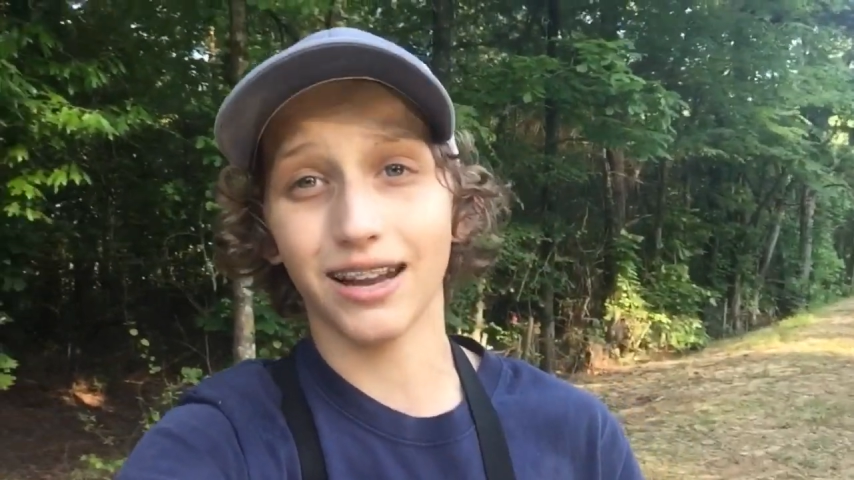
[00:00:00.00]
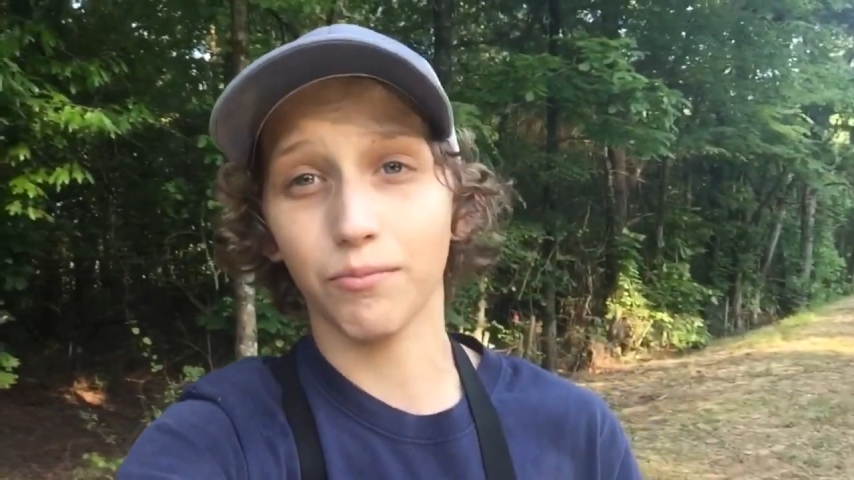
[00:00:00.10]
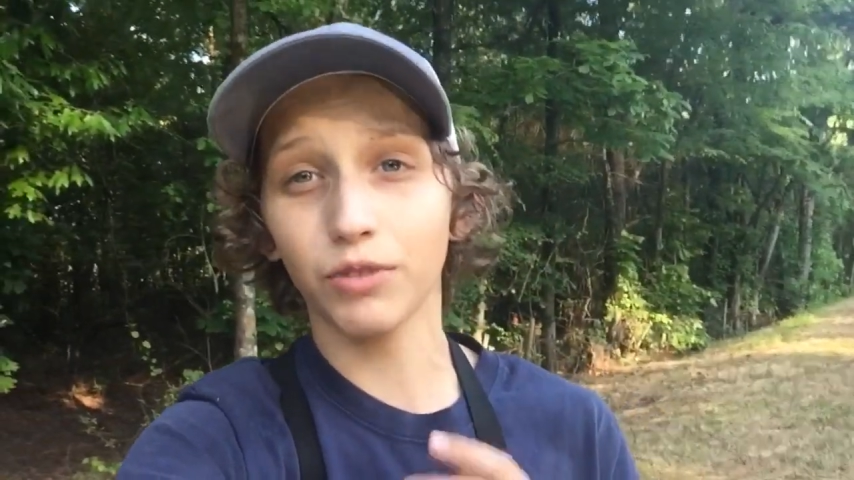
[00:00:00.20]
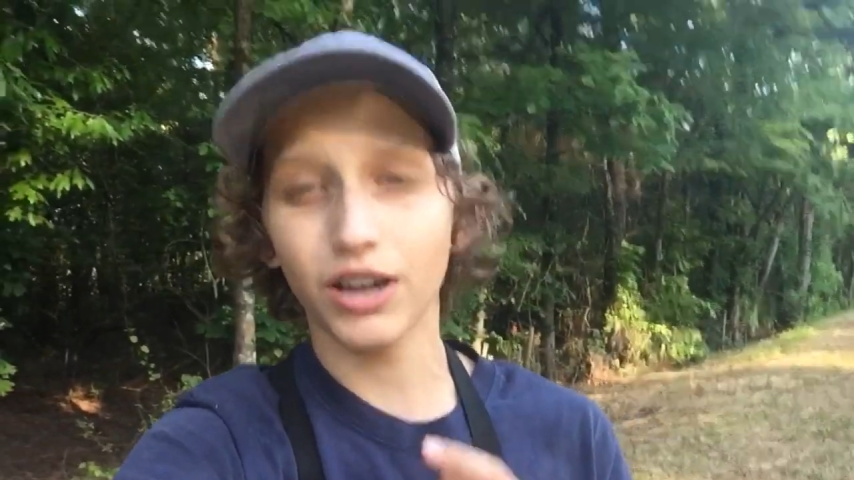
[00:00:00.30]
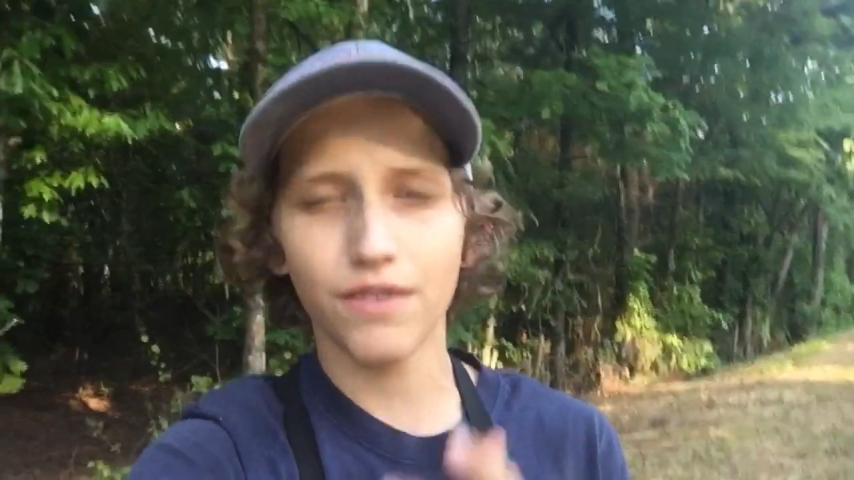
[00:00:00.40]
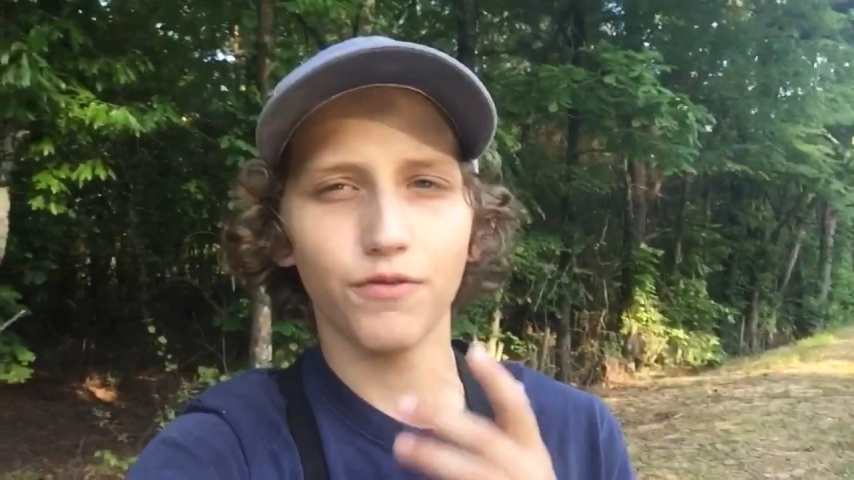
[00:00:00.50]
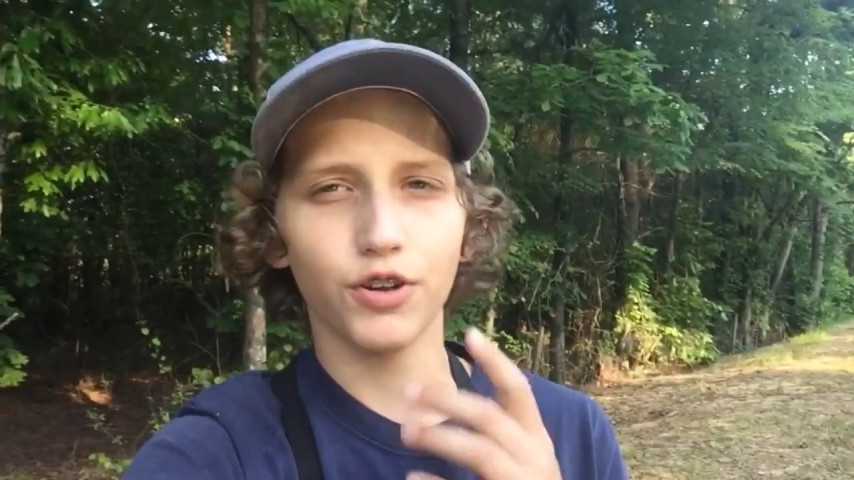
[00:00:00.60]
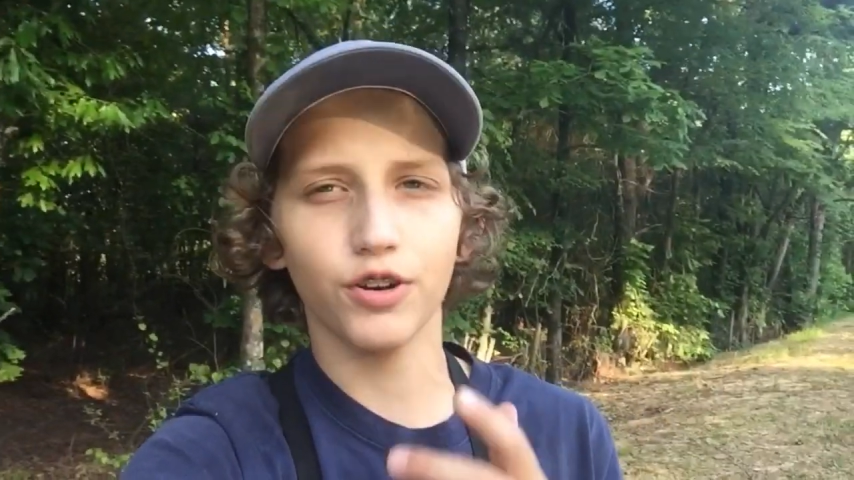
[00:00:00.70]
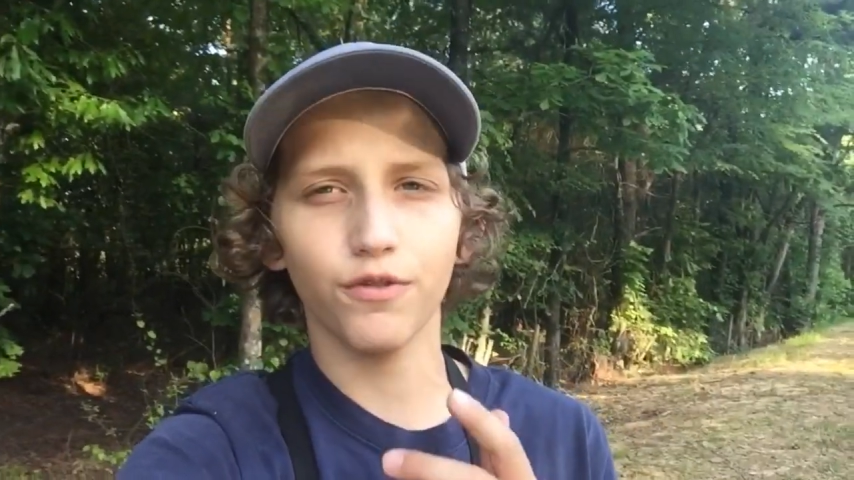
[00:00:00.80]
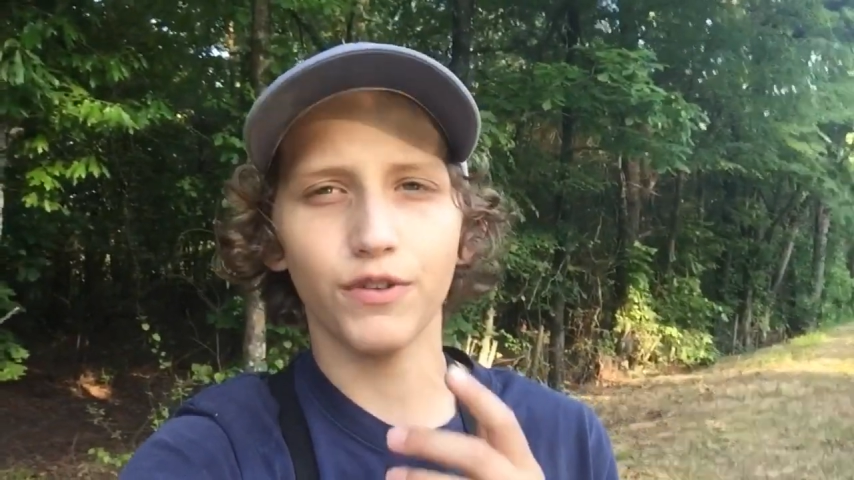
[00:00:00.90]
and I'm looking
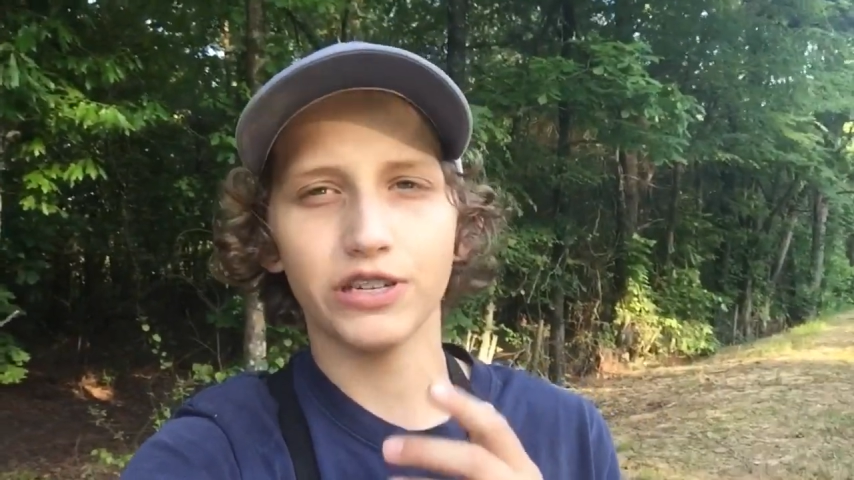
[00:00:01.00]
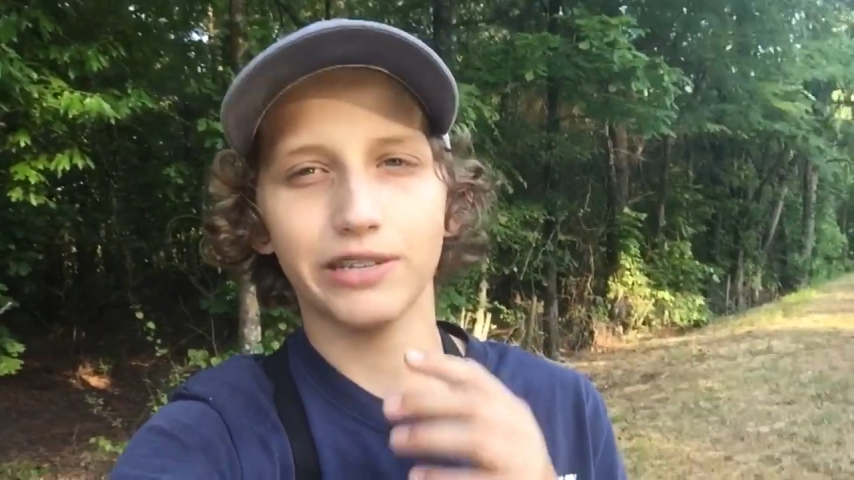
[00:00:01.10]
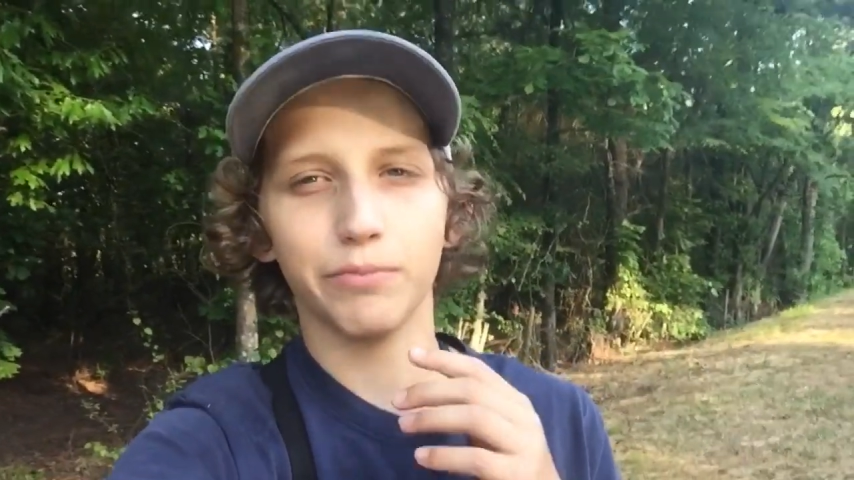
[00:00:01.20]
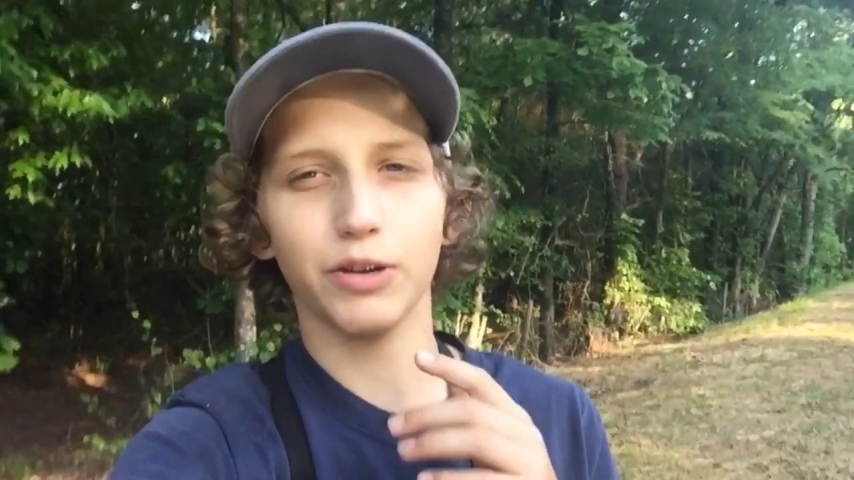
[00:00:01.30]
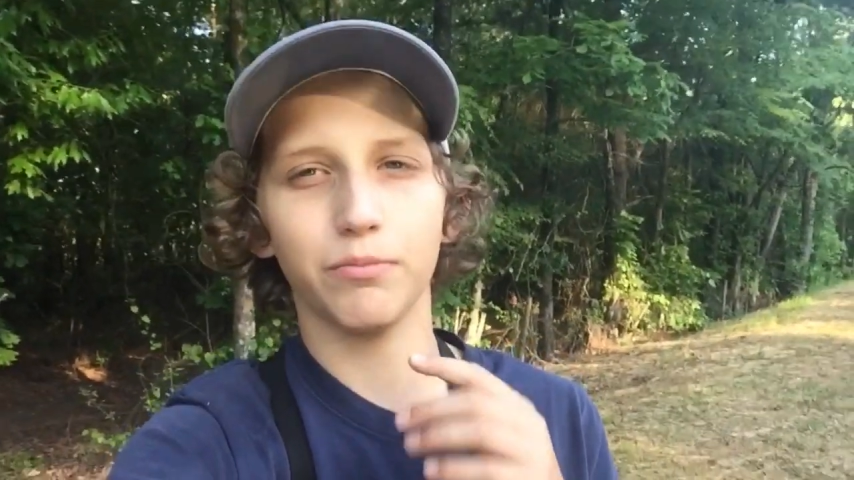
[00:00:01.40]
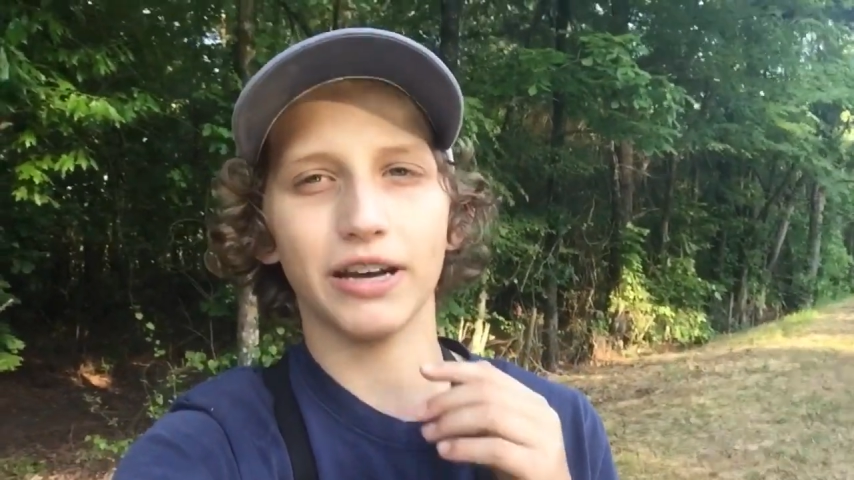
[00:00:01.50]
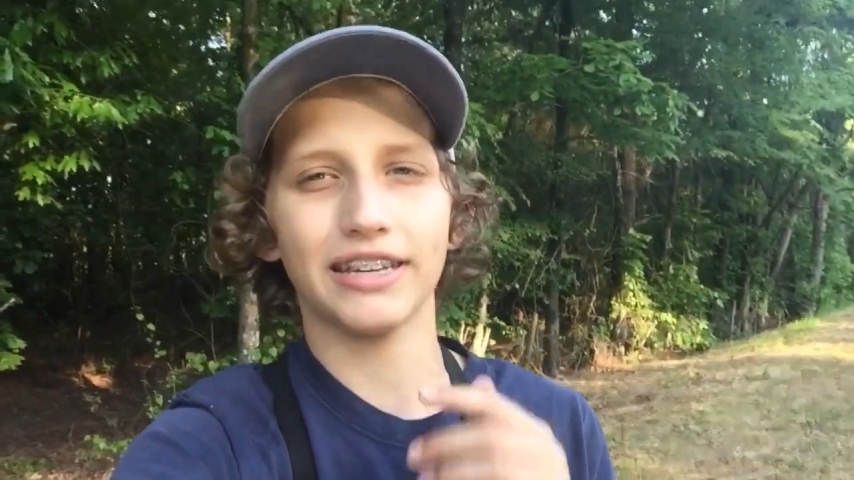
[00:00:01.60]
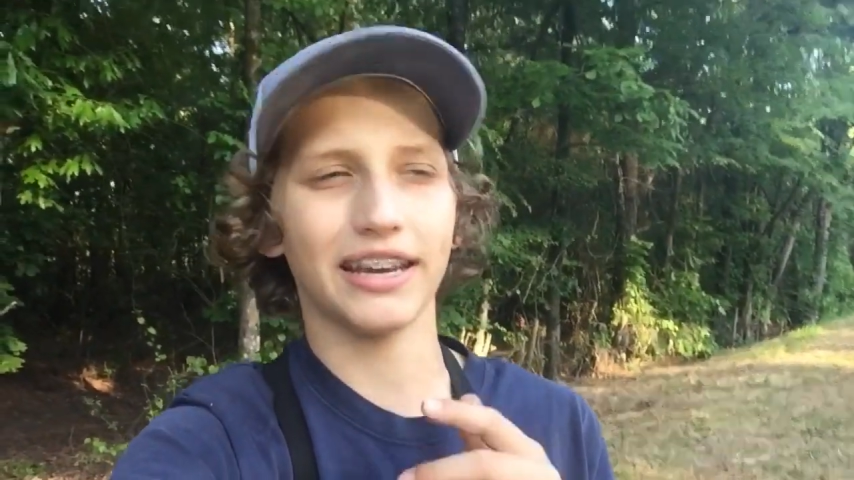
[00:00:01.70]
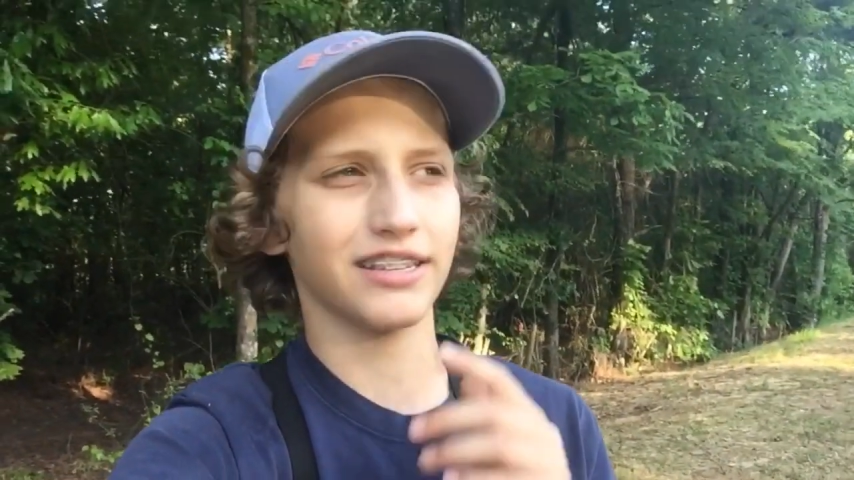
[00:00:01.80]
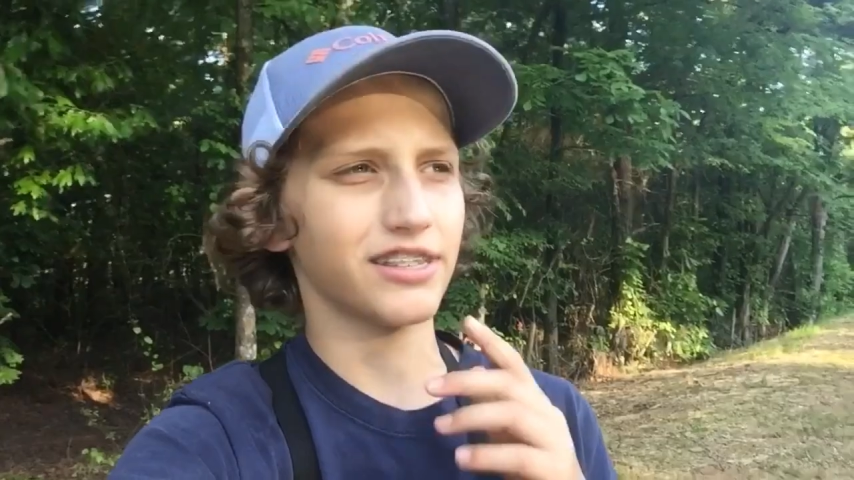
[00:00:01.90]
for a new fish to put in my
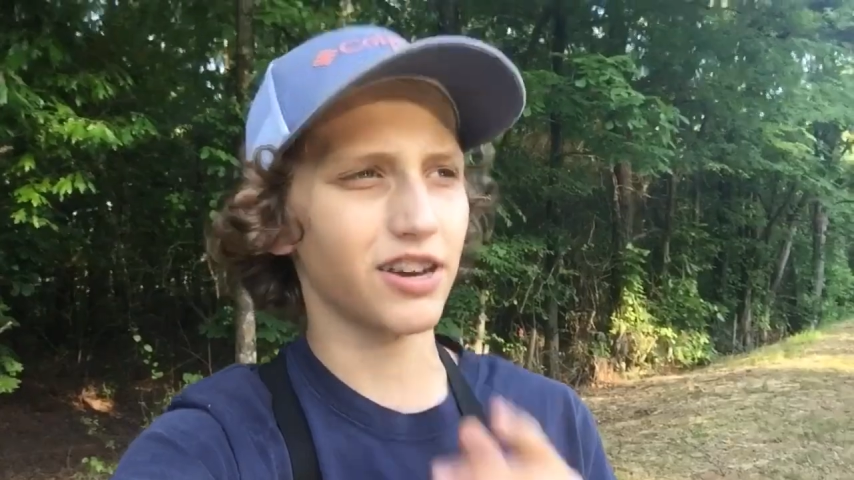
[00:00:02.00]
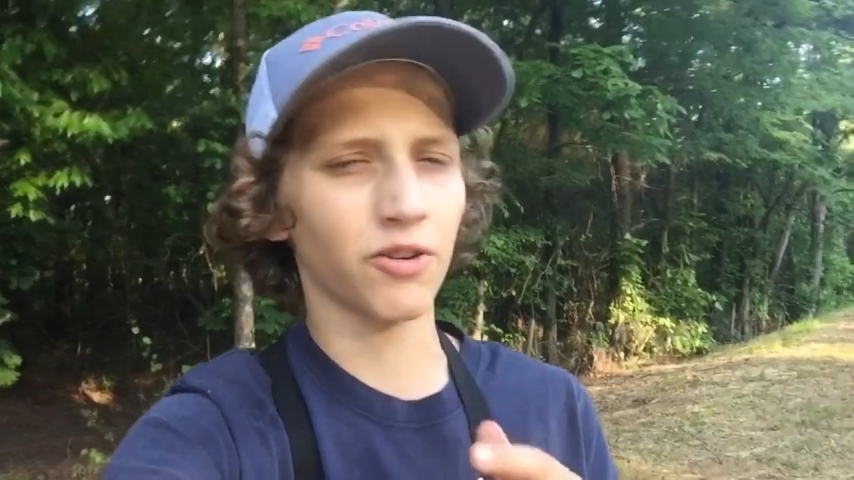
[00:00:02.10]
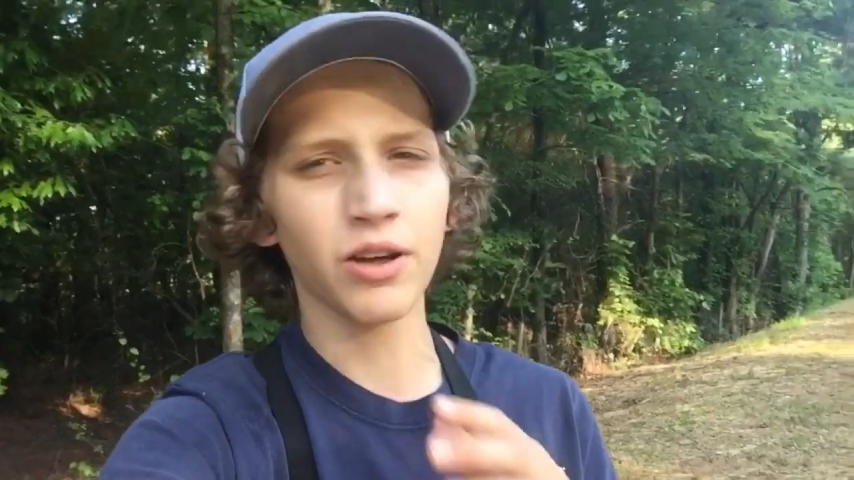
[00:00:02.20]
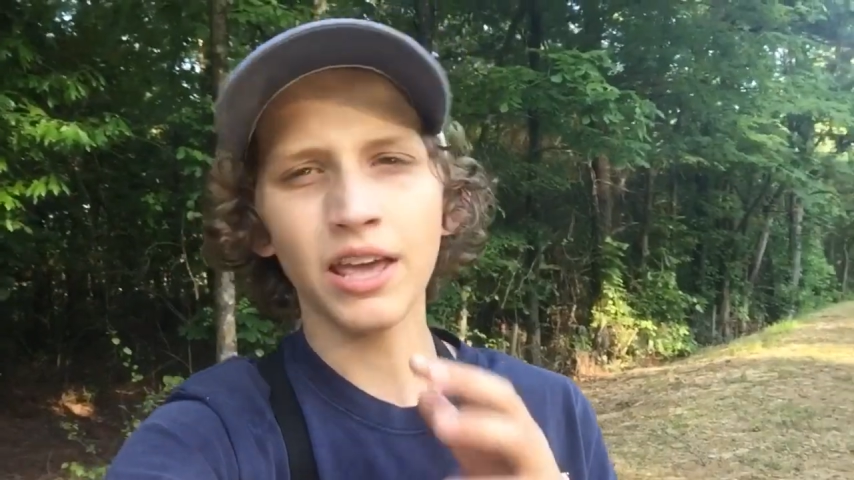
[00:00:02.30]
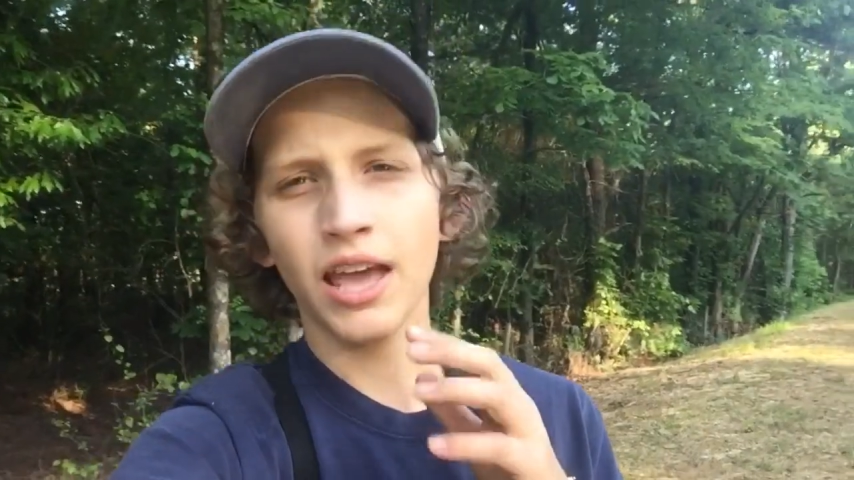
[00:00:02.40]
tank, so